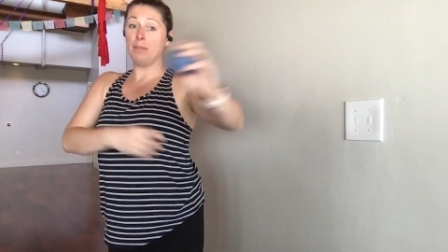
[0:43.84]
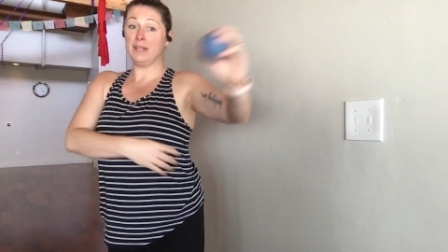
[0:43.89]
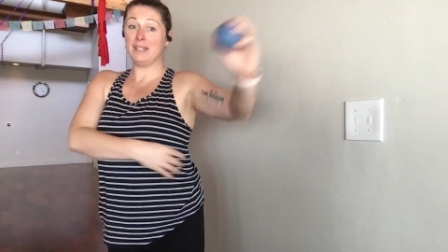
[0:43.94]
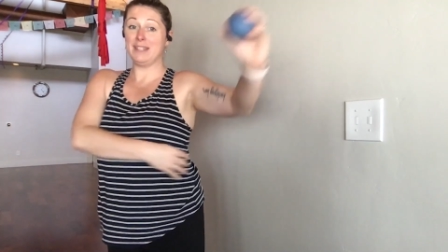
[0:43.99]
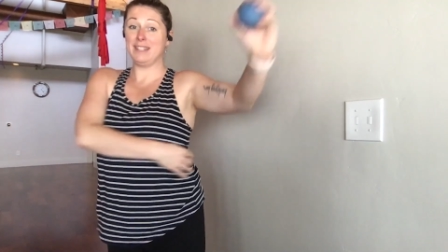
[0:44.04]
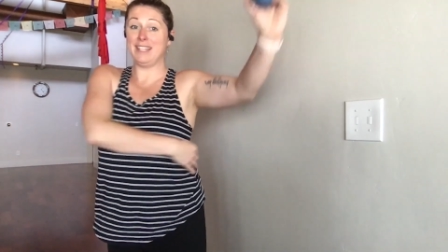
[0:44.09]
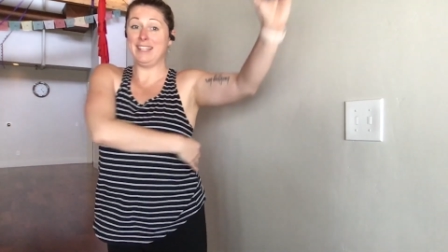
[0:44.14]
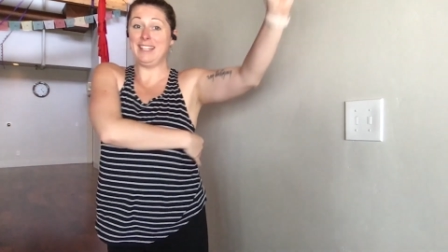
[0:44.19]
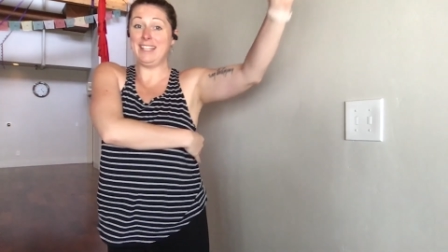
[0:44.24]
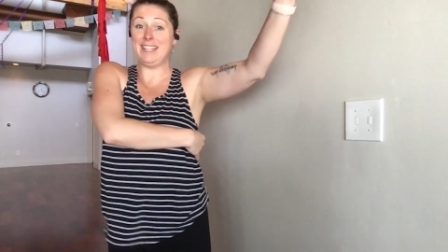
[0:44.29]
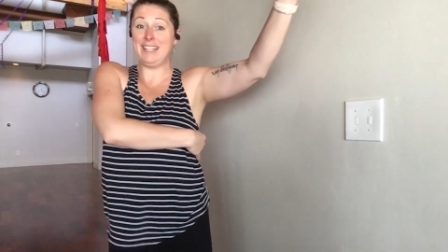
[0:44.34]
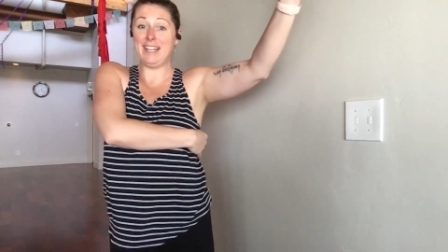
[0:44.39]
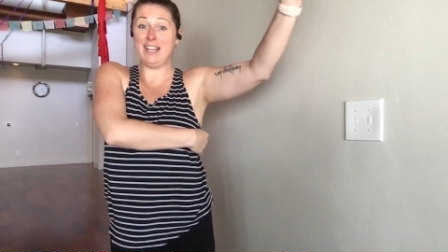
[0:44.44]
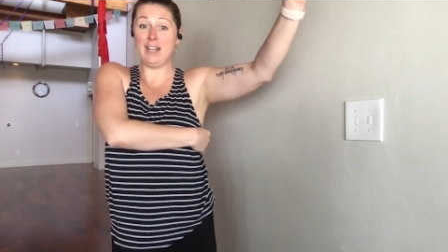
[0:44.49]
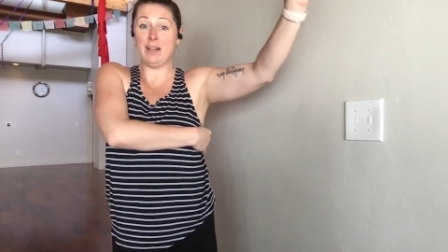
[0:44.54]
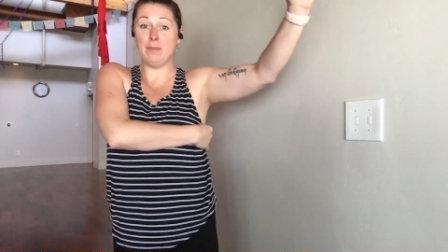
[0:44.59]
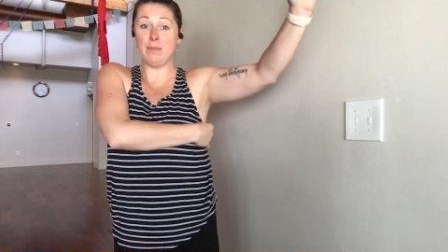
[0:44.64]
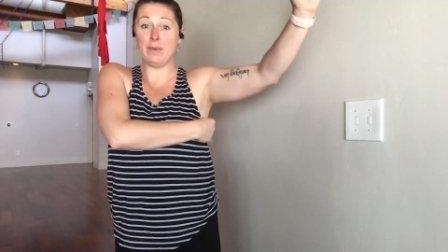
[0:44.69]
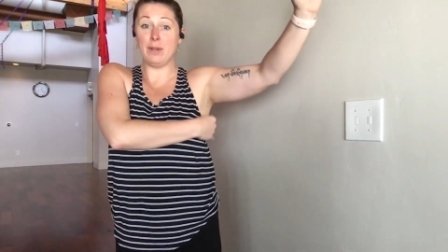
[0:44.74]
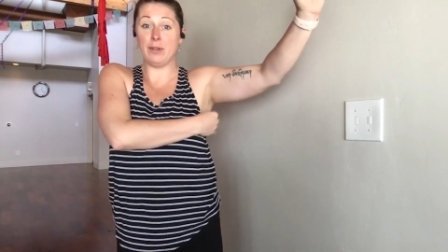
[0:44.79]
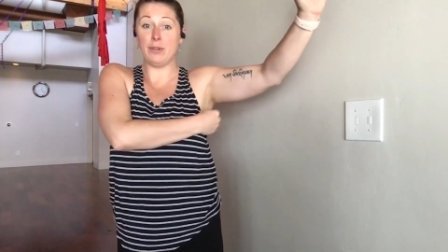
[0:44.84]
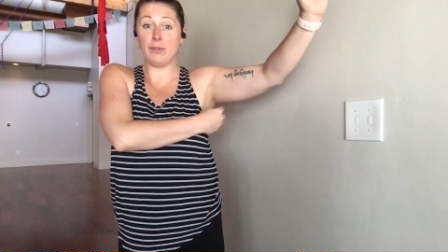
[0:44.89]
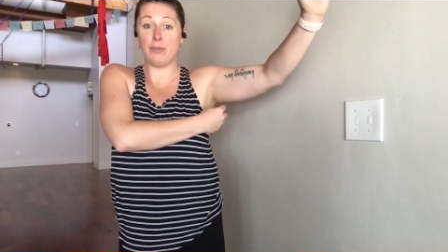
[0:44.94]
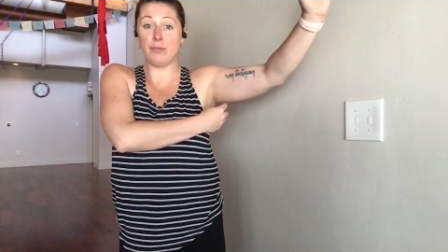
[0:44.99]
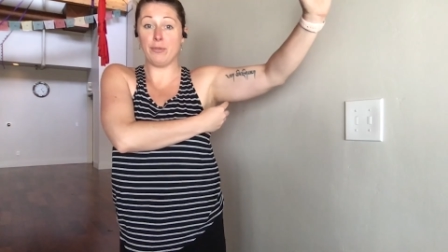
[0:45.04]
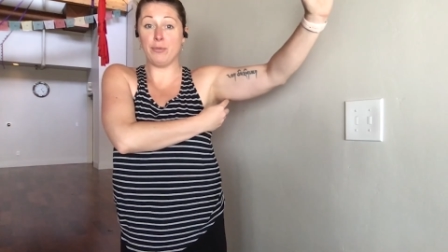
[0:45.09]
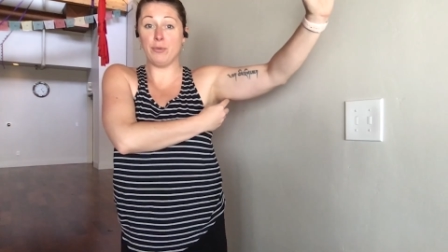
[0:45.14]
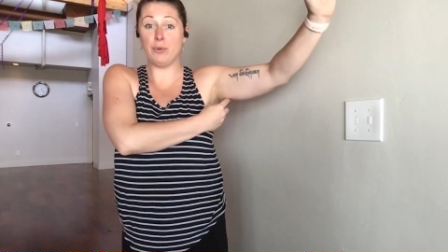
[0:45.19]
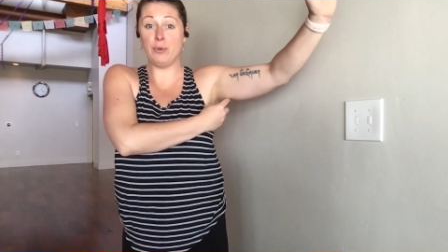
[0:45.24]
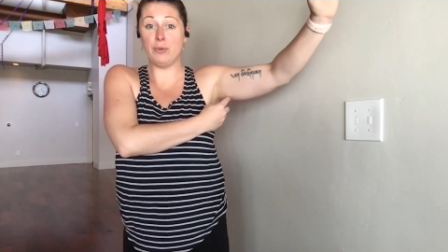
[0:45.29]
but then they come
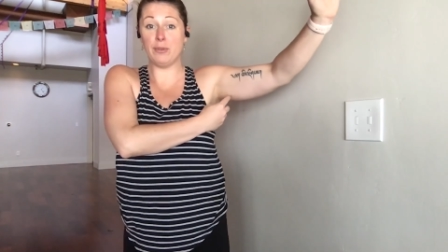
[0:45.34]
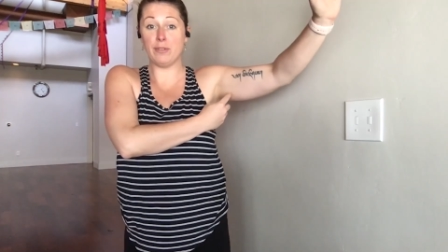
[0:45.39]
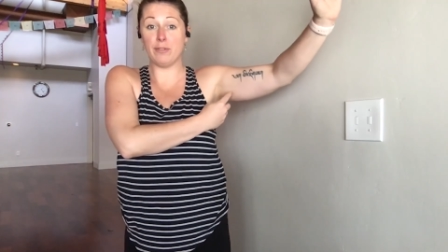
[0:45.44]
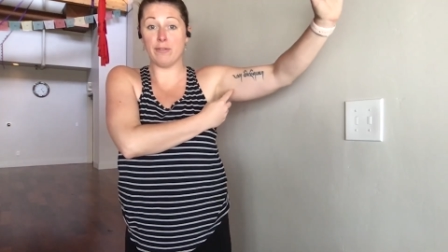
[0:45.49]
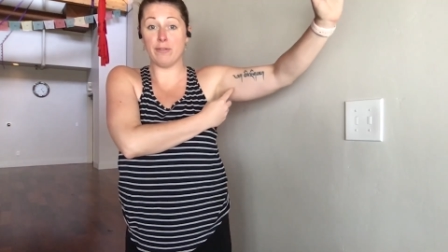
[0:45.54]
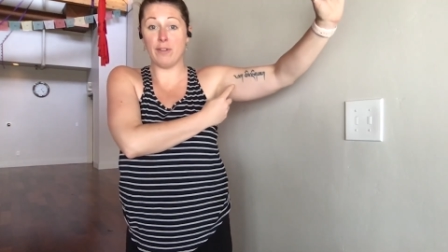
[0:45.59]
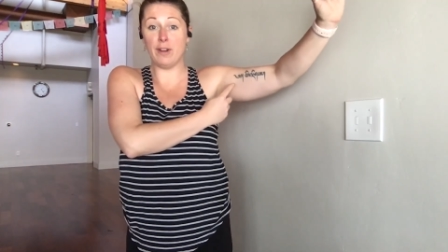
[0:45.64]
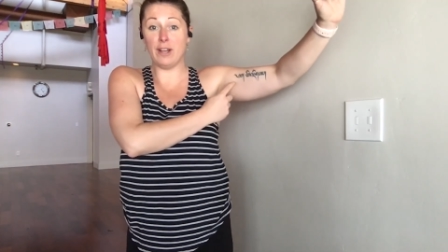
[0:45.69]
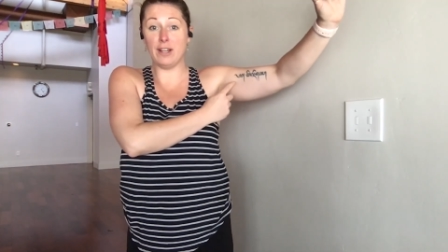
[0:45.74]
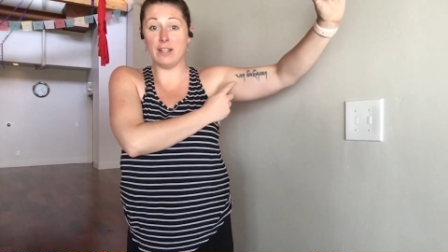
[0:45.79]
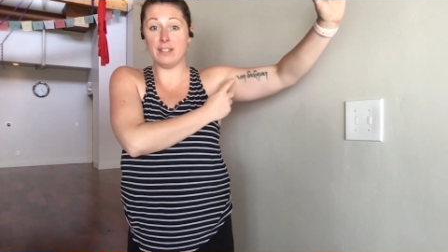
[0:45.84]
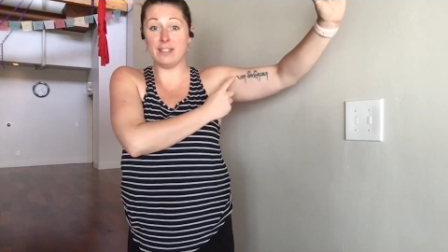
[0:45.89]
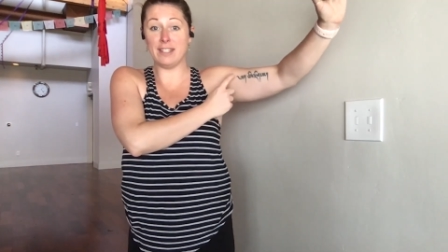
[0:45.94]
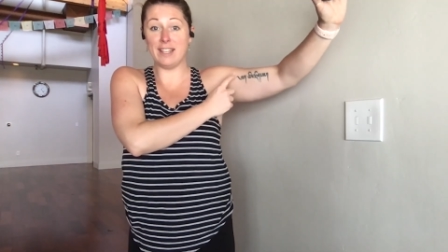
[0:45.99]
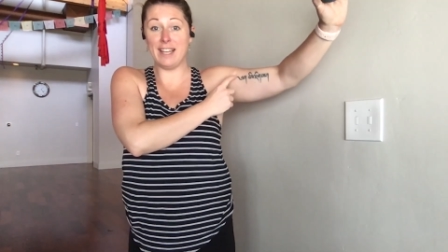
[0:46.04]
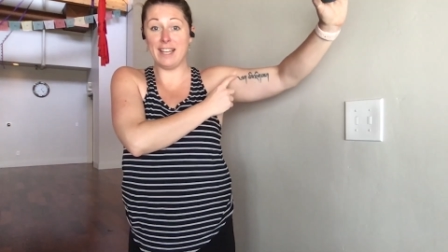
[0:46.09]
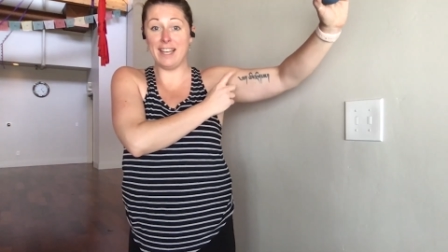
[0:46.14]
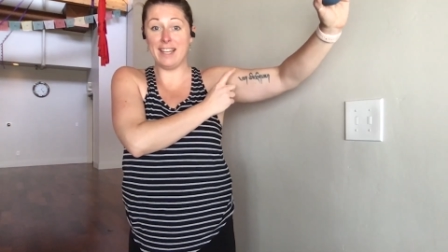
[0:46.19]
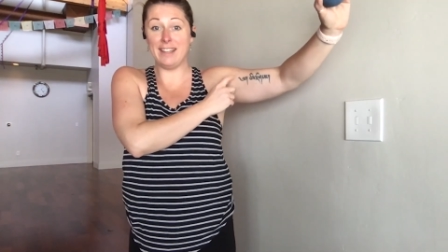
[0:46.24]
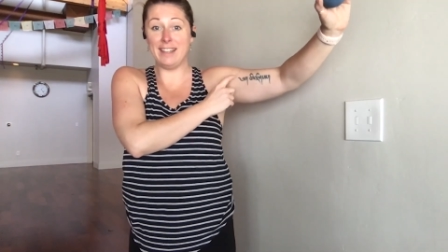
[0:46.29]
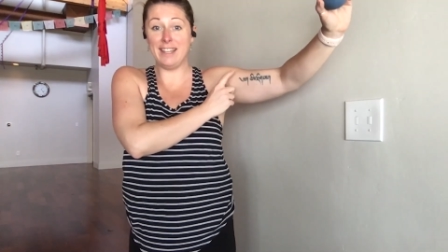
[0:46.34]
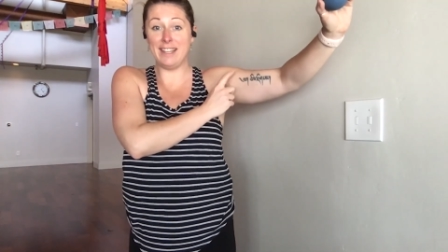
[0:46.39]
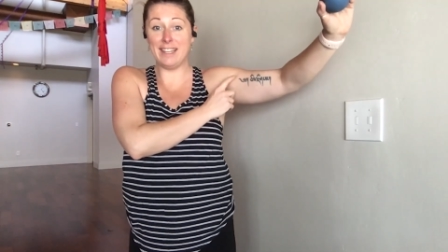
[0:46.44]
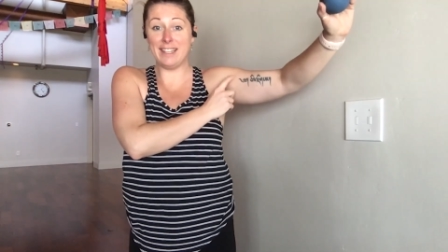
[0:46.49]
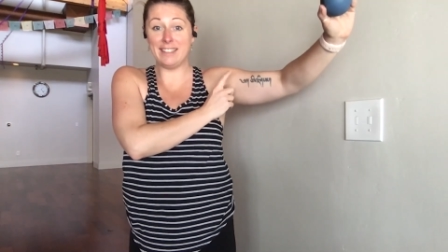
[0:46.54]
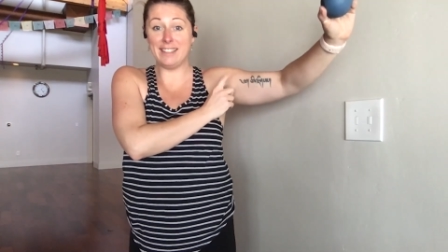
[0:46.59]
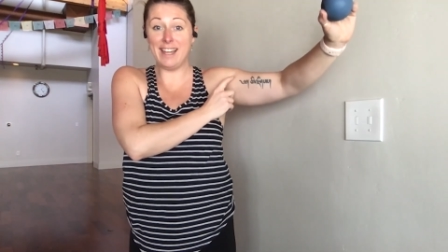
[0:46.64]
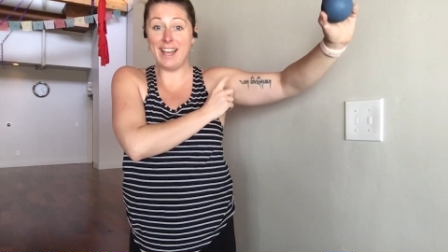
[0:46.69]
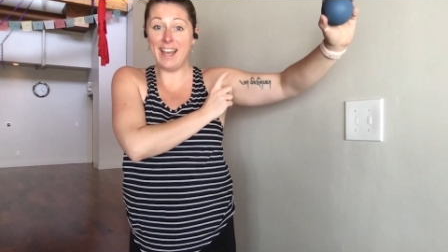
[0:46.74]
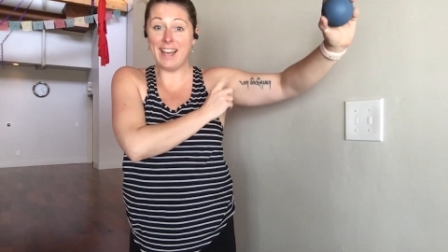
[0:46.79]
through the front and they
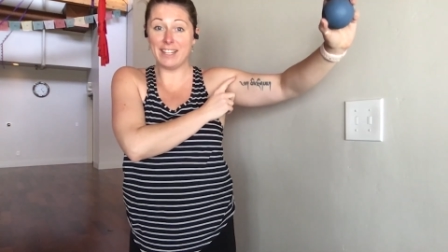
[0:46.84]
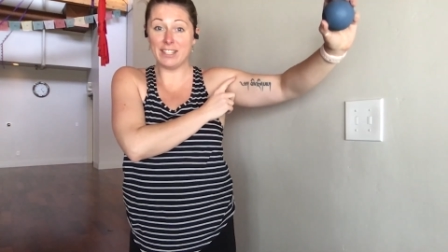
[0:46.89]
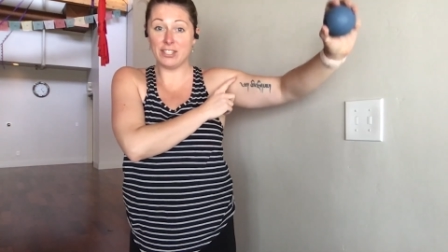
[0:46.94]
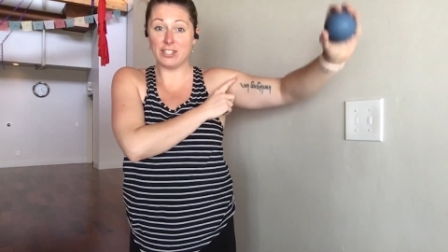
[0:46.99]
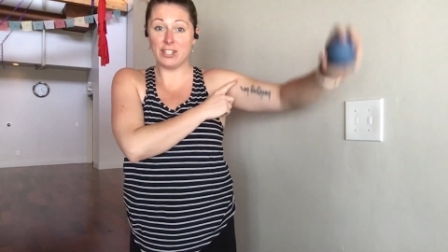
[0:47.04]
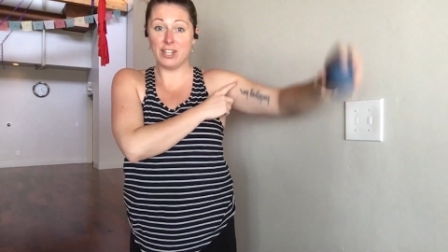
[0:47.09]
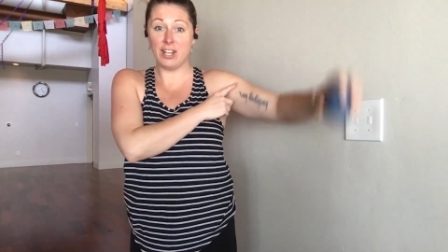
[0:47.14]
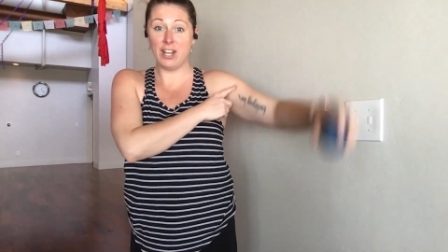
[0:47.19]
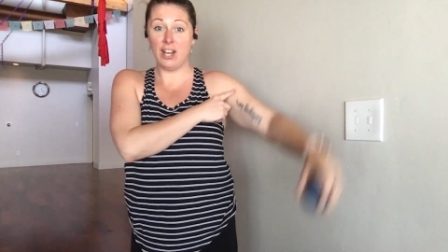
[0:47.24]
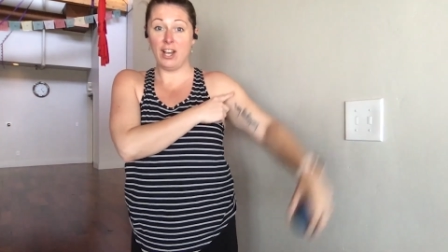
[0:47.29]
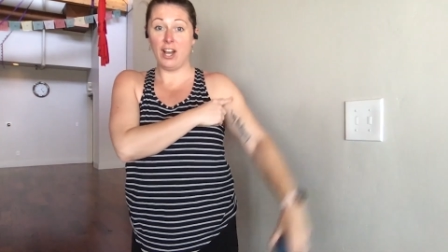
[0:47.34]
attach